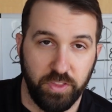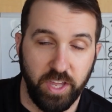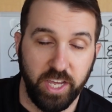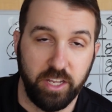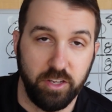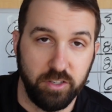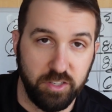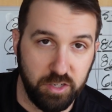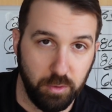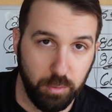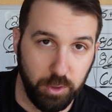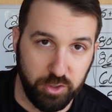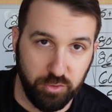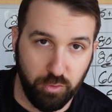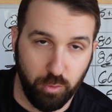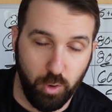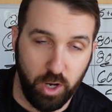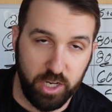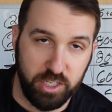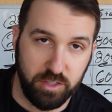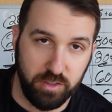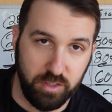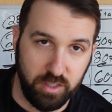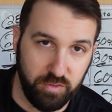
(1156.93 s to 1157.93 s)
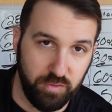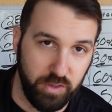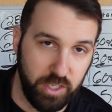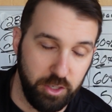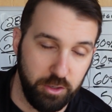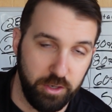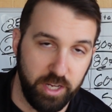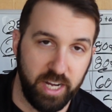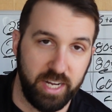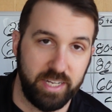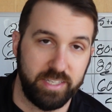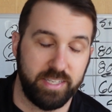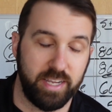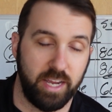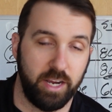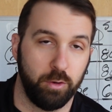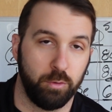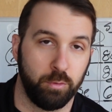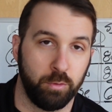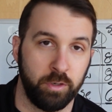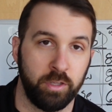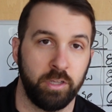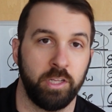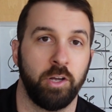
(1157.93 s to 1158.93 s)
Thank you so much for watching this video, you guys. I
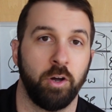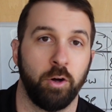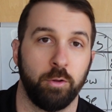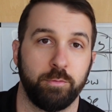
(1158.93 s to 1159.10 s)
really